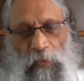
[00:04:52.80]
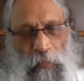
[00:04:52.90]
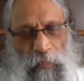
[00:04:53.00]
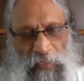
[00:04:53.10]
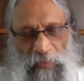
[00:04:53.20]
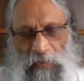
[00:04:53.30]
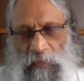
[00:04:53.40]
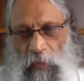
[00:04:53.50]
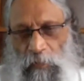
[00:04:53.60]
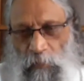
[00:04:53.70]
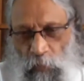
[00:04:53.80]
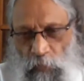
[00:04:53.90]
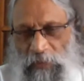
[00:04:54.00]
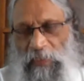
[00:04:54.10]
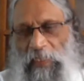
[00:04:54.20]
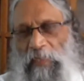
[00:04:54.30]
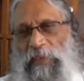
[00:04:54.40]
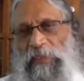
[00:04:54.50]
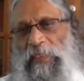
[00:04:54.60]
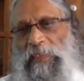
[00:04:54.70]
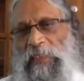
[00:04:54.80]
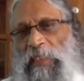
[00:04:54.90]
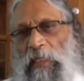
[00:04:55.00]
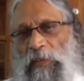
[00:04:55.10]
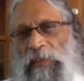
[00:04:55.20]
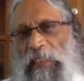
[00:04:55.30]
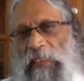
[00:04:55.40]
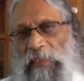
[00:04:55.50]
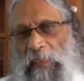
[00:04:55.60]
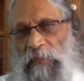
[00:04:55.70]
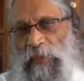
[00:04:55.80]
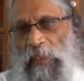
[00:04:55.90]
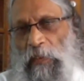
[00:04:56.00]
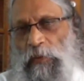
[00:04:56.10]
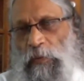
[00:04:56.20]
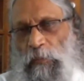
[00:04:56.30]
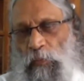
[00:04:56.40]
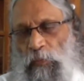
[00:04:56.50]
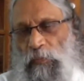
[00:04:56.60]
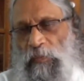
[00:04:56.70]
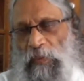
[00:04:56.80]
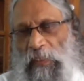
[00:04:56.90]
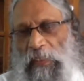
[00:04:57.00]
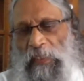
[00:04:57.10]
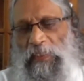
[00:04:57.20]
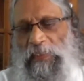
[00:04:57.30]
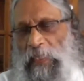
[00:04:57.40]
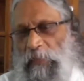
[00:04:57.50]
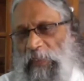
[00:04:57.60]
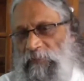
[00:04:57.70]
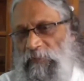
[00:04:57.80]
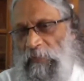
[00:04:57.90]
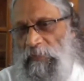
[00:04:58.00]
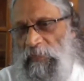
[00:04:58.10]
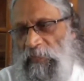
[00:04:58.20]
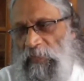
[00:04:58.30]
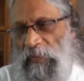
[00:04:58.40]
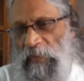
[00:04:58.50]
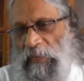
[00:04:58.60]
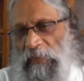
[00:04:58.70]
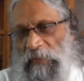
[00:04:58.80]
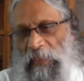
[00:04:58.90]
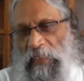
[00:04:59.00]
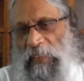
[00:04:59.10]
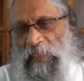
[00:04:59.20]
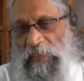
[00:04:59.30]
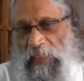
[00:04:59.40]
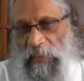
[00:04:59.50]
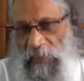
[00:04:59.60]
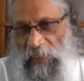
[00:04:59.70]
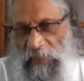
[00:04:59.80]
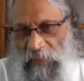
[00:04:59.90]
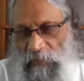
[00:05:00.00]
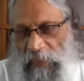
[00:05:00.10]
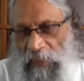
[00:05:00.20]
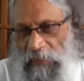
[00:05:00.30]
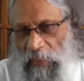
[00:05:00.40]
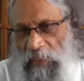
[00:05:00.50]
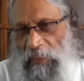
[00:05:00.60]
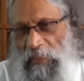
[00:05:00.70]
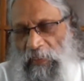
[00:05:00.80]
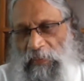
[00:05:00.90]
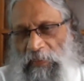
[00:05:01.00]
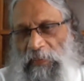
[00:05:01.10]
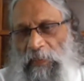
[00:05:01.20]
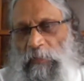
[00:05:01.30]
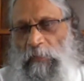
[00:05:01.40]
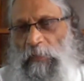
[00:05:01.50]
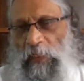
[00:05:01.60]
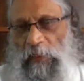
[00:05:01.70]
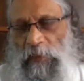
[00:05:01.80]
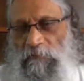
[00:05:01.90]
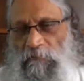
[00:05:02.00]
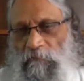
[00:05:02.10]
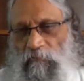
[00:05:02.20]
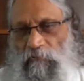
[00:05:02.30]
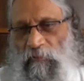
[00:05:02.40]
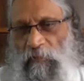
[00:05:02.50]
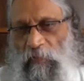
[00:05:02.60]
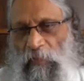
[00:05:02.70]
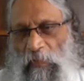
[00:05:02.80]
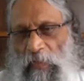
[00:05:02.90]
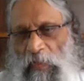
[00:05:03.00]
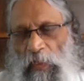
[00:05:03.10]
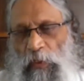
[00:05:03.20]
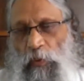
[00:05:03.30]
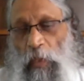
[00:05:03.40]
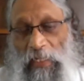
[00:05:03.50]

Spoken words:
So when the thought moves, the psychological time starts to move. It is coming from the retentions which are there in the memories. So